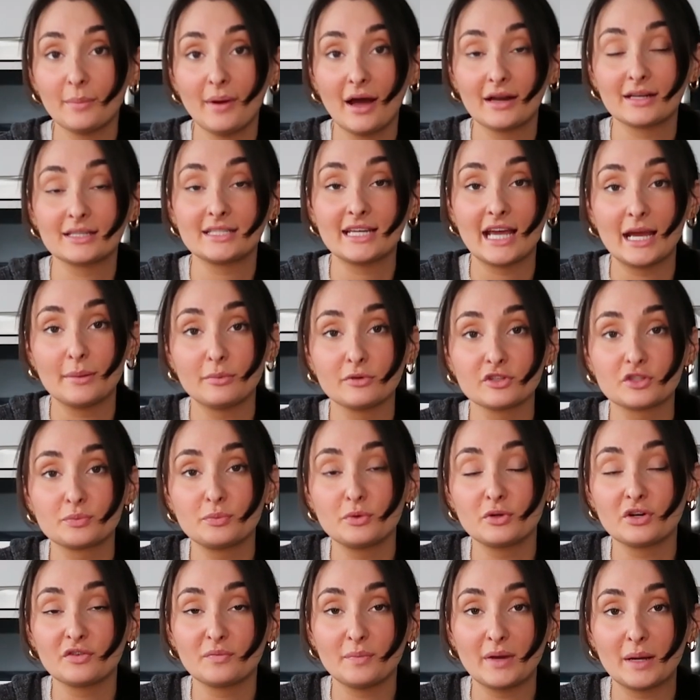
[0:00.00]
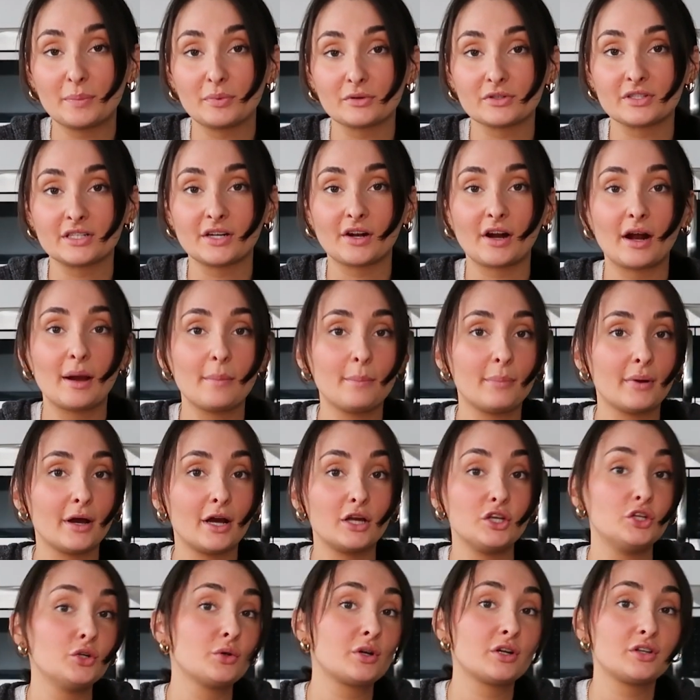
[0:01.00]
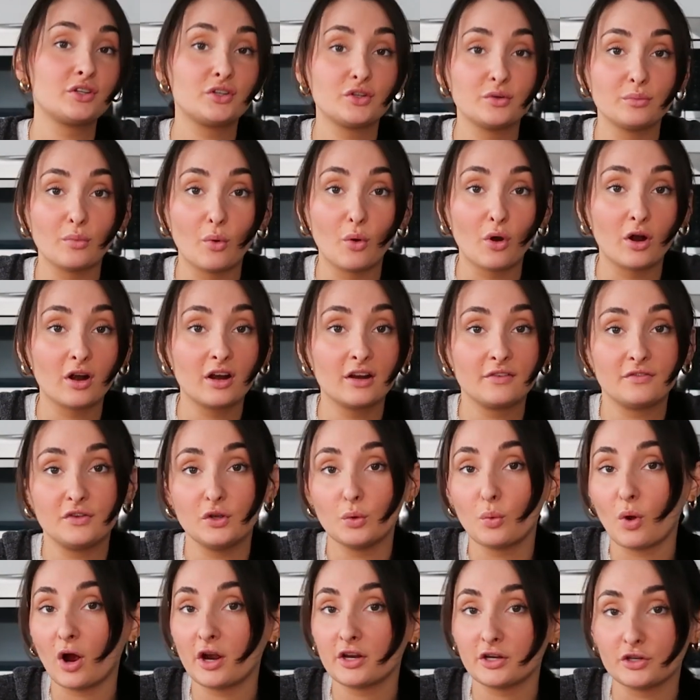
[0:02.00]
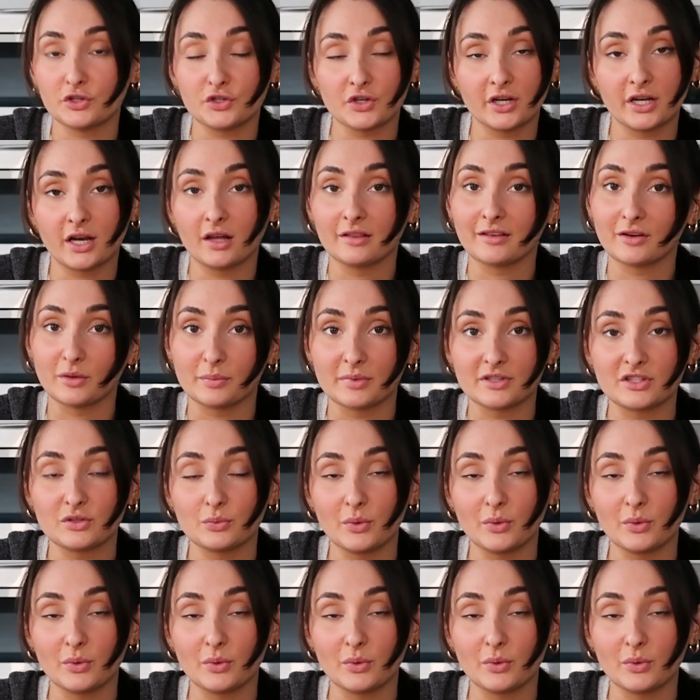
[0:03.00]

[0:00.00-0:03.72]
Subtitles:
about a tablespoon of maple syrup, but you can do more if you want your drink a little bit